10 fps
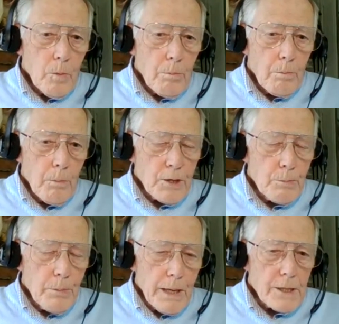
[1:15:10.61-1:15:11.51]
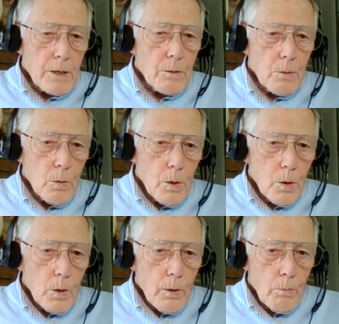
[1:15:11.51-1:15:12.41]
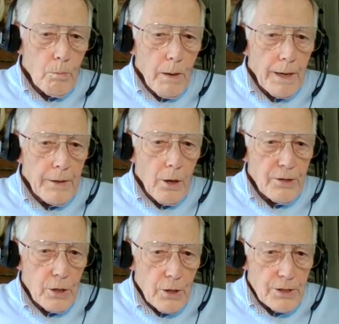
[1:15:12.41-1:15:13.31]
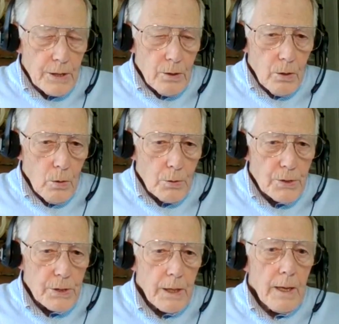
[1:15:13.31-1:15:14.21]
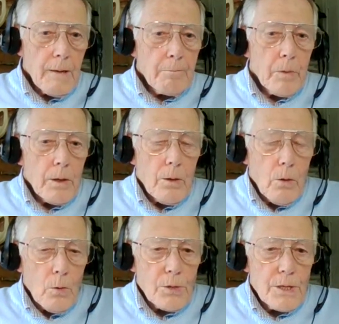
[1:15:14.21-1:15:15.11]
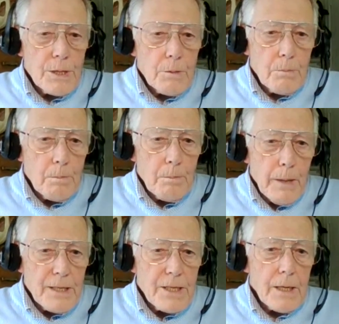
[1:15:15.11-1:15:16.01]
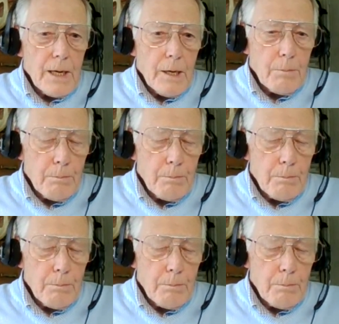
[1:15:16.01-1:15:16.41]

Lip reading: Much better by not hurting the horse. The horse is basically a